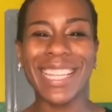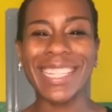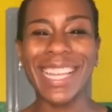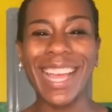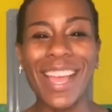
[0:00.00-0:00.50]

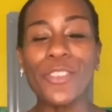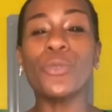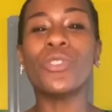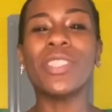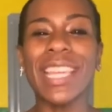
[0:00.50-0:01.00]
You
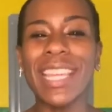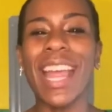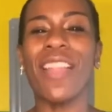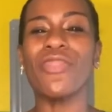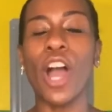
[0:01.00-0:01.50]
did the
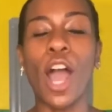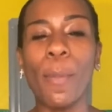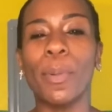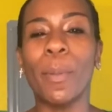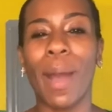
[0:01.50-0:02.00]
upper
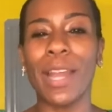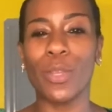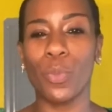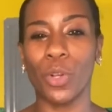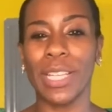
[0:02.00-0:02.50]
body
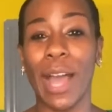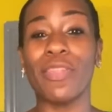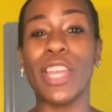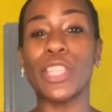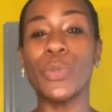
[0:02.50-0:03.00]
workout that you
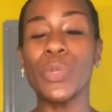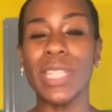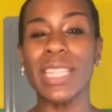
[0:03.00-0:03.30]
needed.